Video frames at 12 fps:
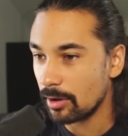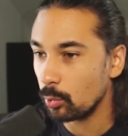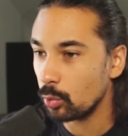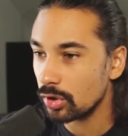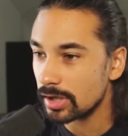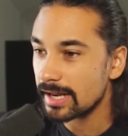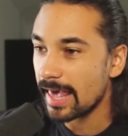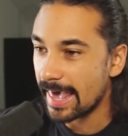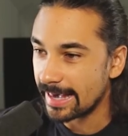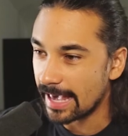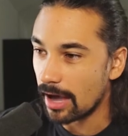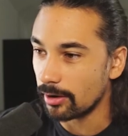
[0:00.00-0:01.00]
would
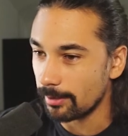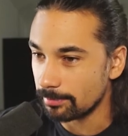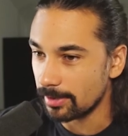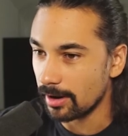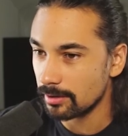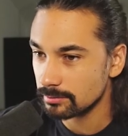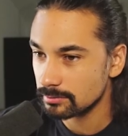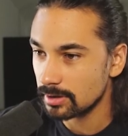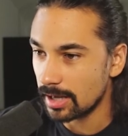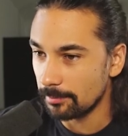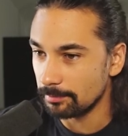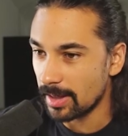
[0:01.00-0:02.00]
hang out up there.
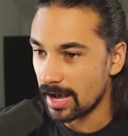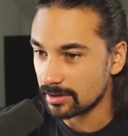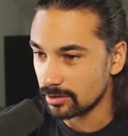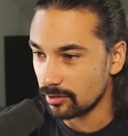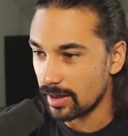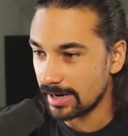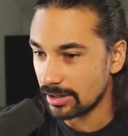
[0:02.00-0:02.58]
I'm not gonna lie to